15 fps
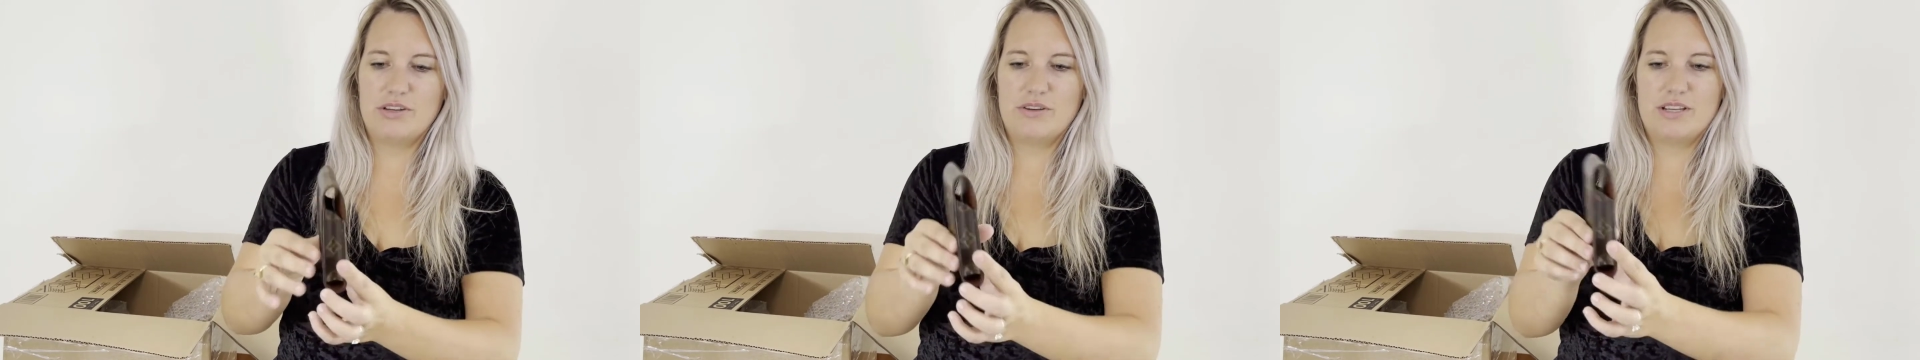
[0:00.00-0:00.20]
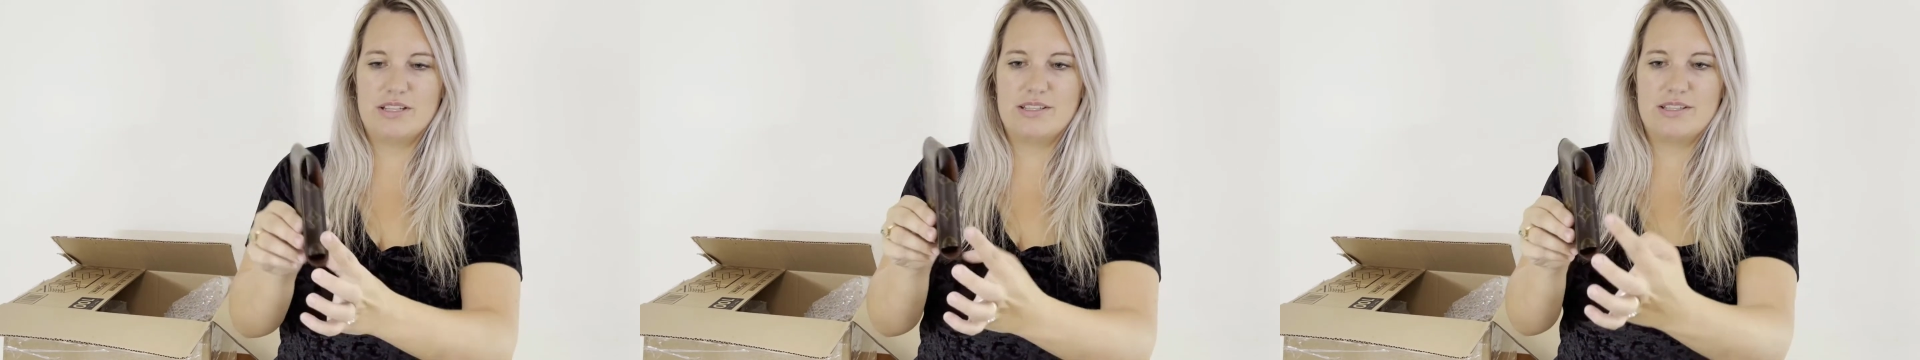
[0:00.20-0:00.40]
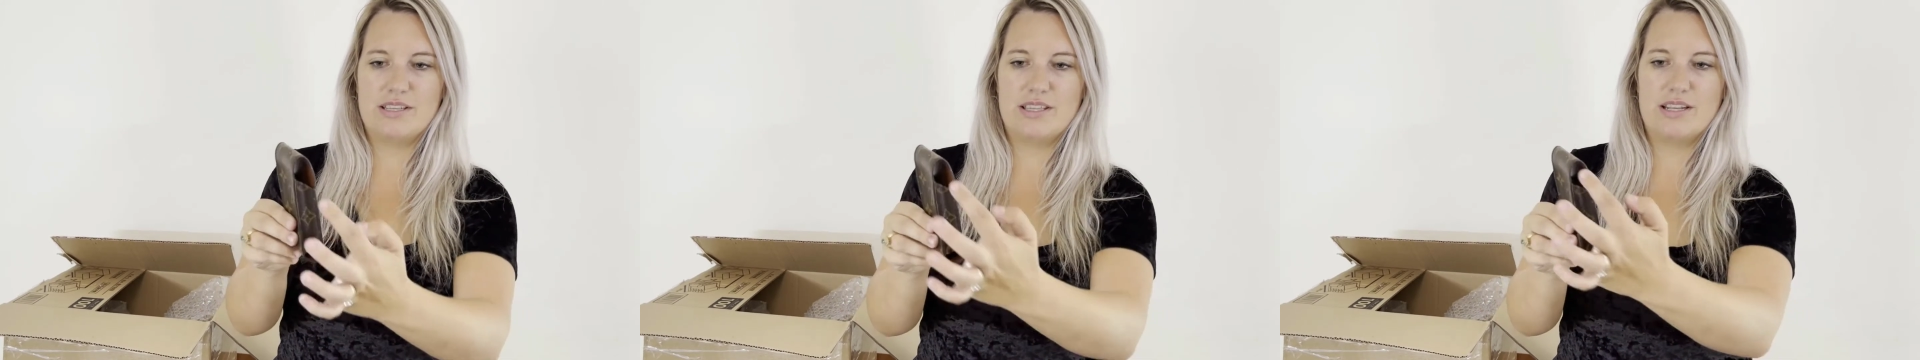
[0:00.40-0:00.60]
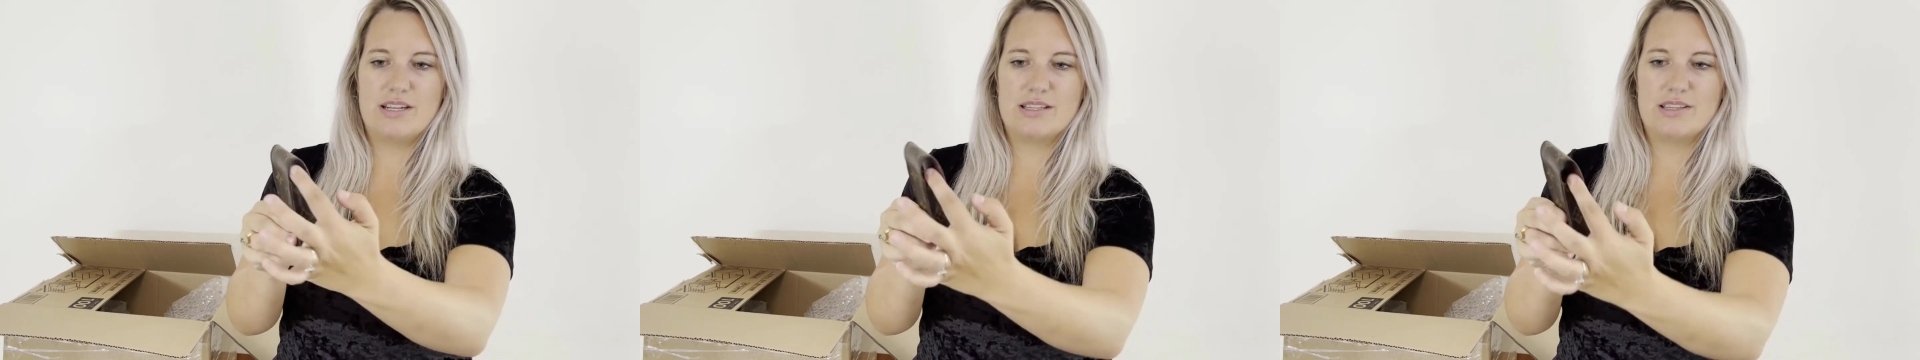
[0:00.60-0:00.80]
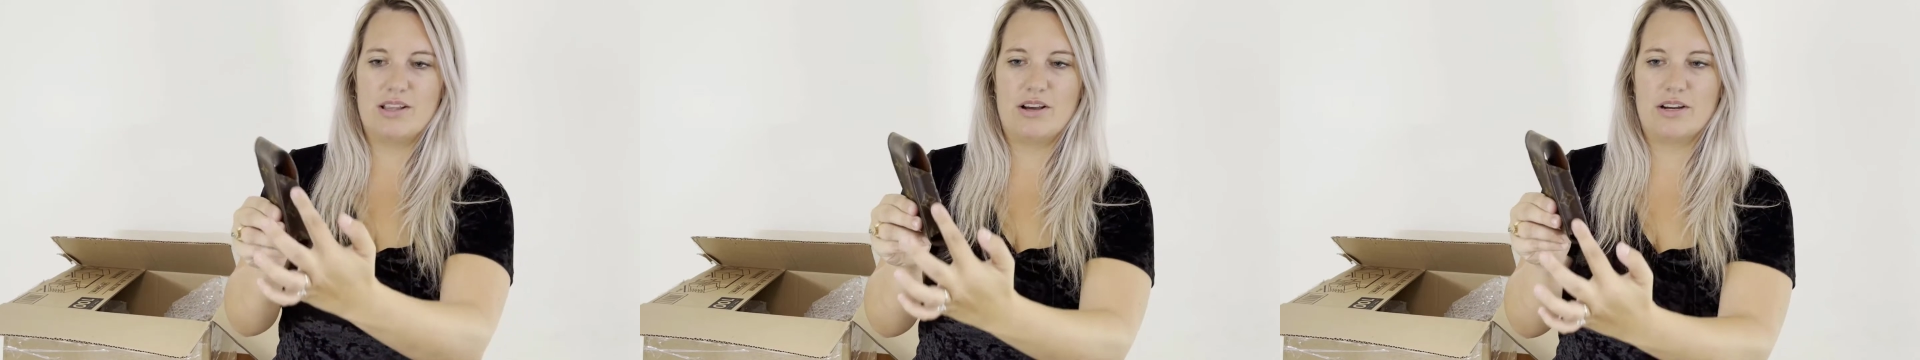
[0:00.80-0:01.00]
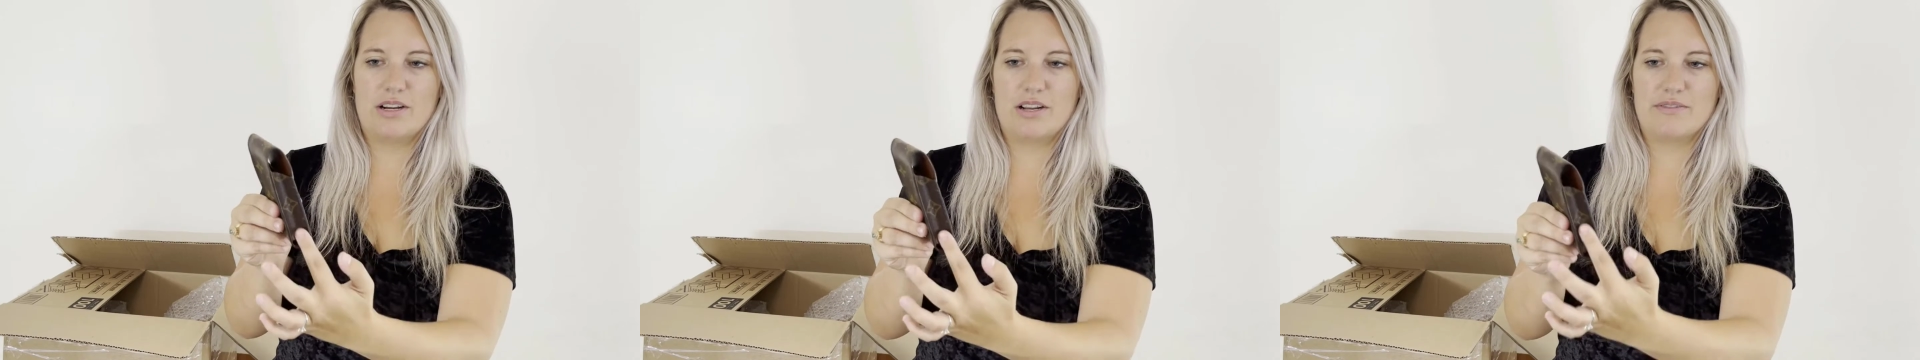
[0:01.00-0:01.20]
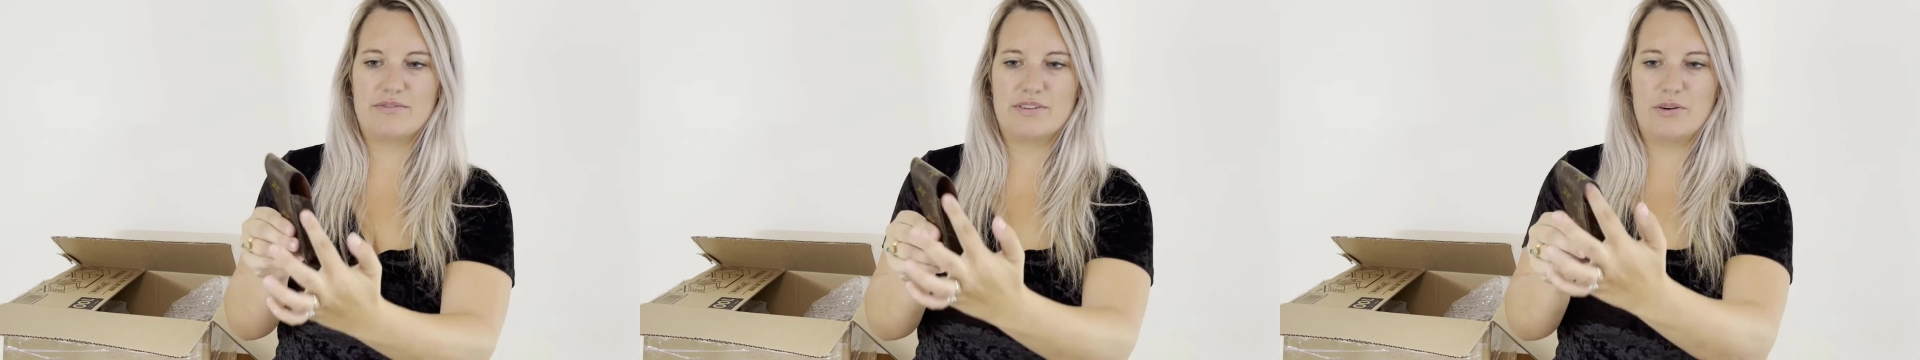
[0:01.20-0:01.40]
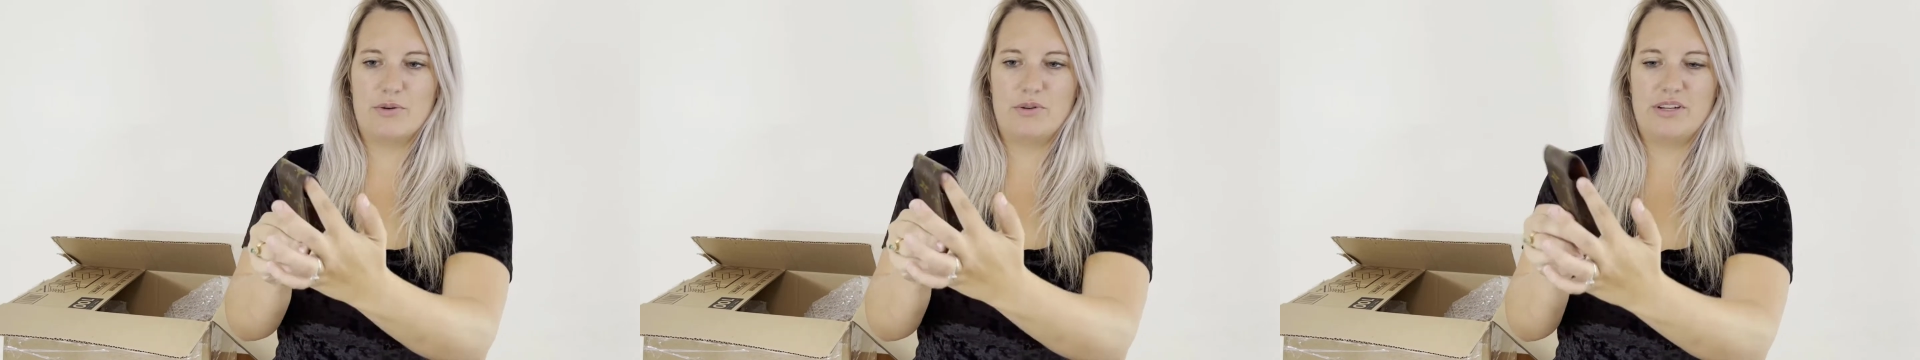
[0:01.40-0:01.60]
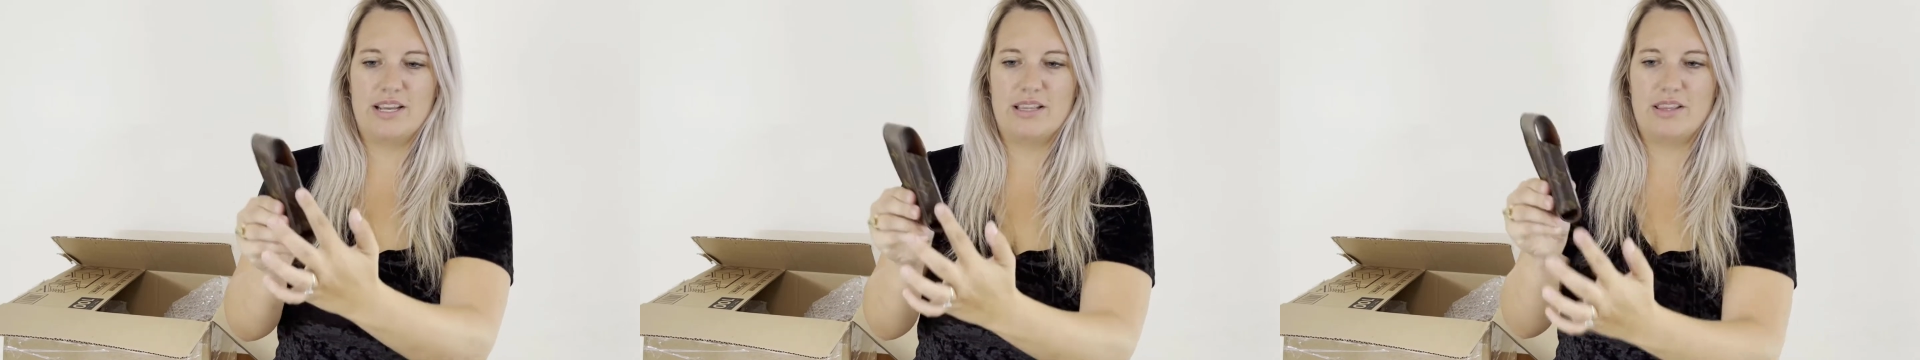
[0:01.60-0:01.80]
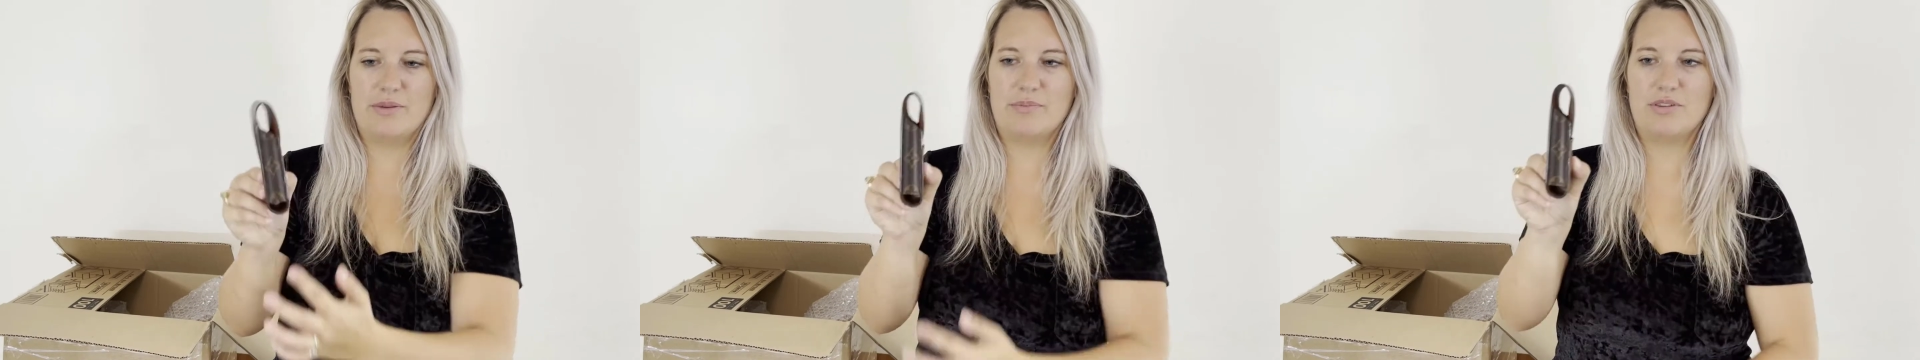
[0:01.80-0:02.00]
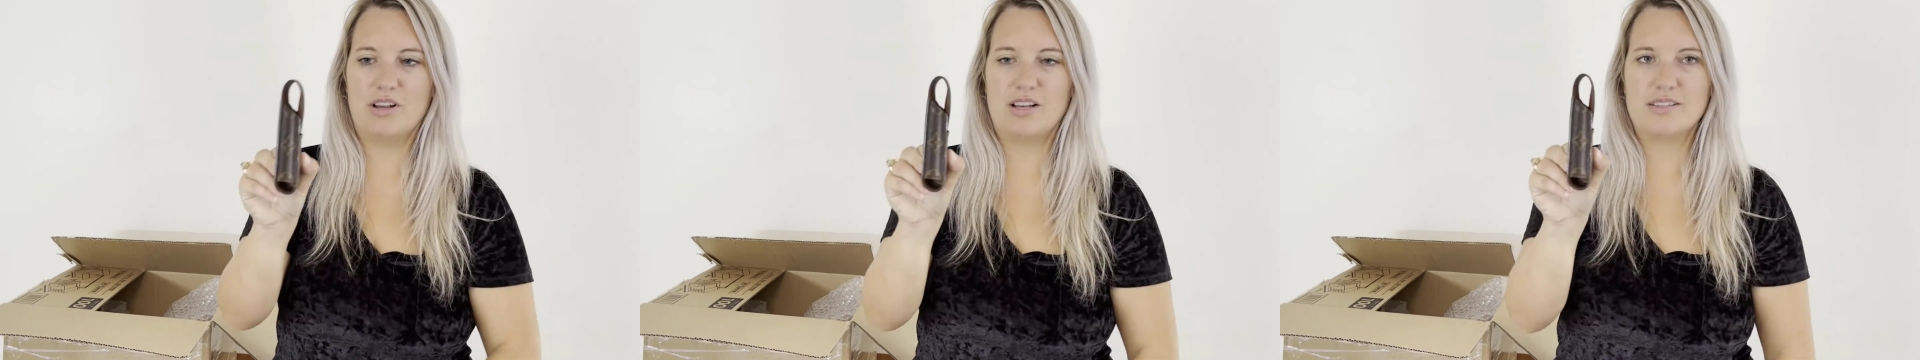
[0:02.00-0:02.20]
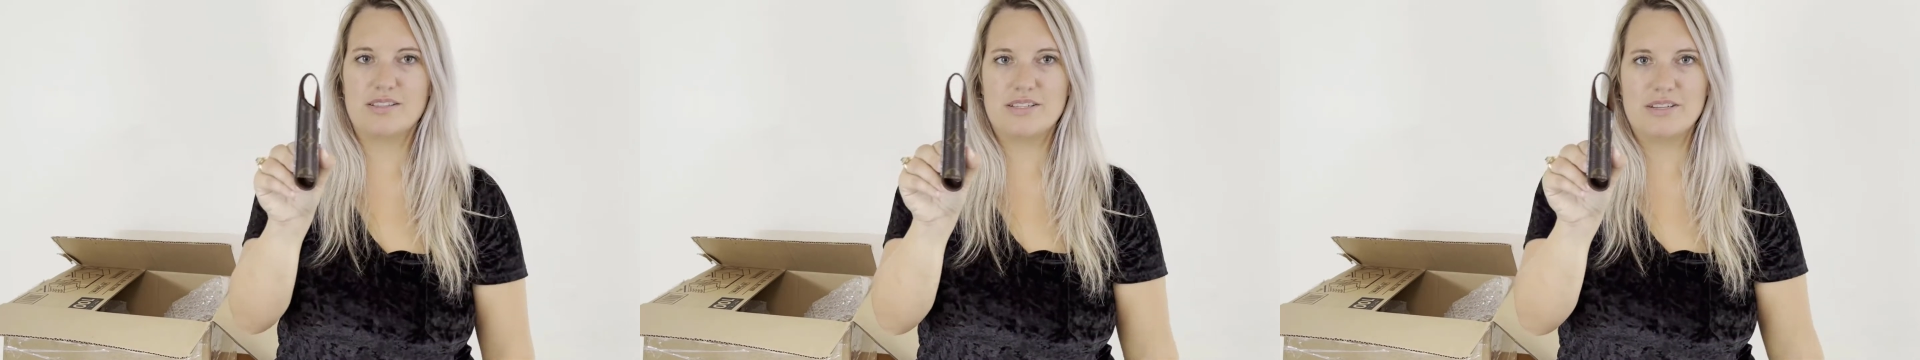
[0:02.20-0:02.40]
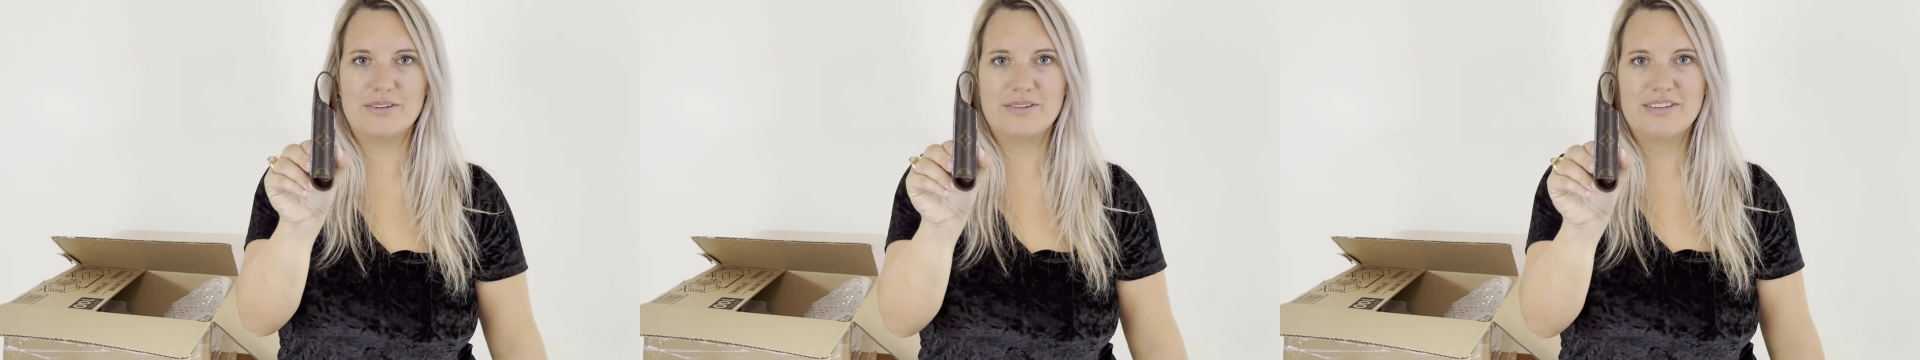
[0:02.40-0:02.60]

You can see that it's long enough to hold a lip gloss too.